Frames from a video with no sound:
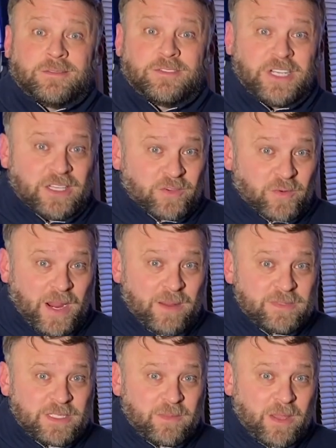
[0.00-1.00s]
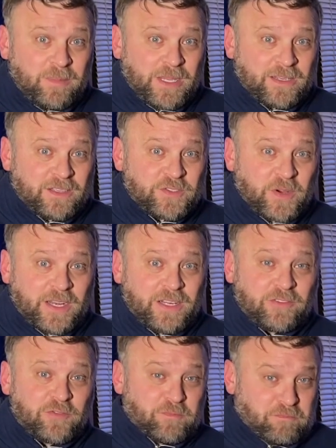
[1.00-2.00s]
Jalen Ramsey may be on the
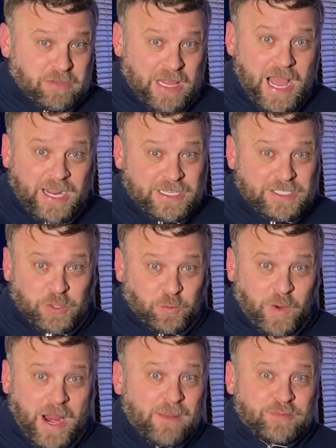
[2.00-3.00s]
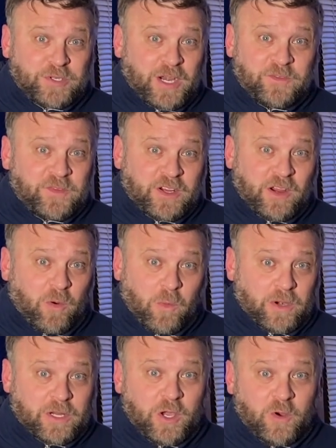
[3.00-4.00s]
trading block as the Rams try to figure out
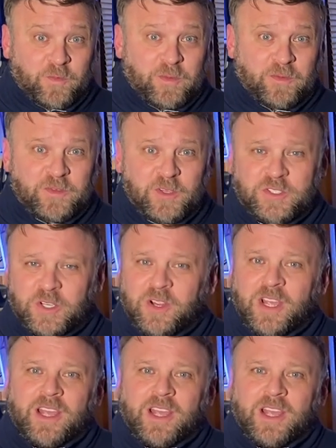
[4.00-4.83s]
where to go from the future.